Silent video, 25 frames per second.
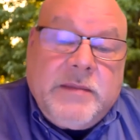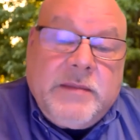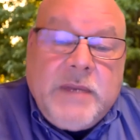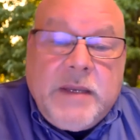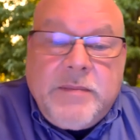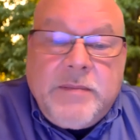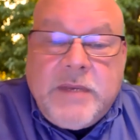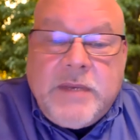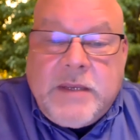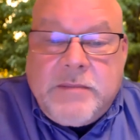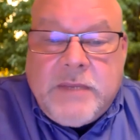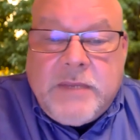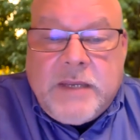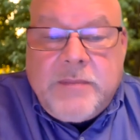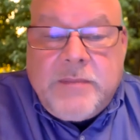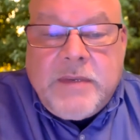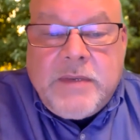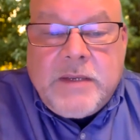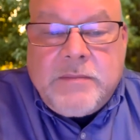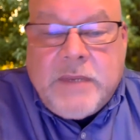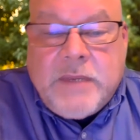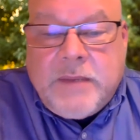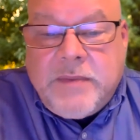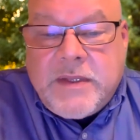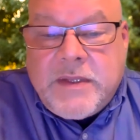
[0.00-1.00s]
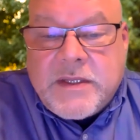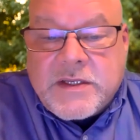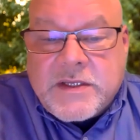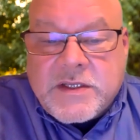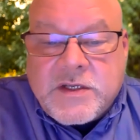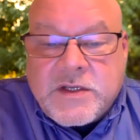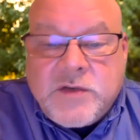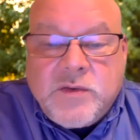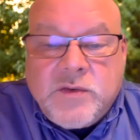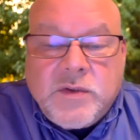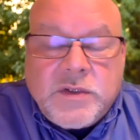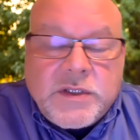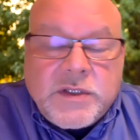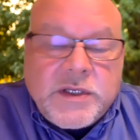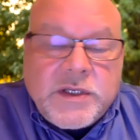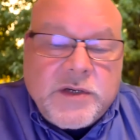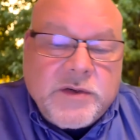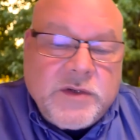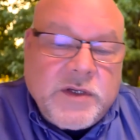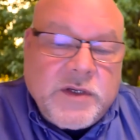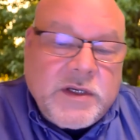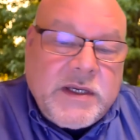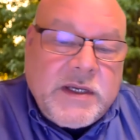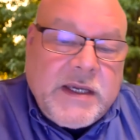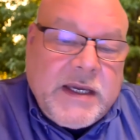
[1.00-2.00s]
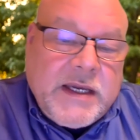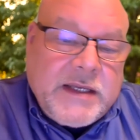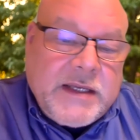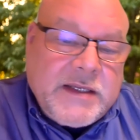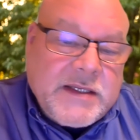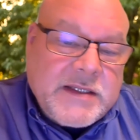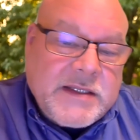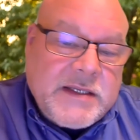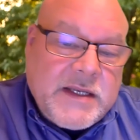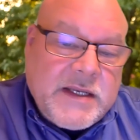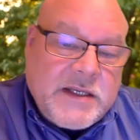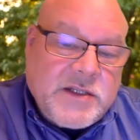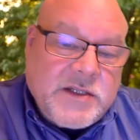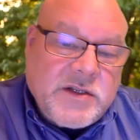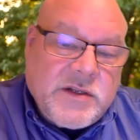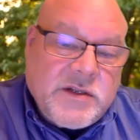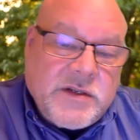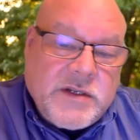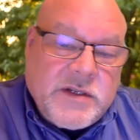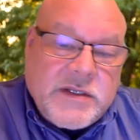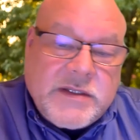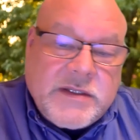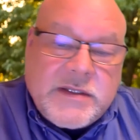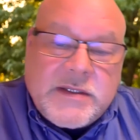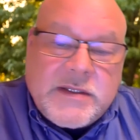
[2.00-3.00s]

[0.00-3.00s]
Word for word: Maybe, maybe, maybe the school you're looking at doesn't actually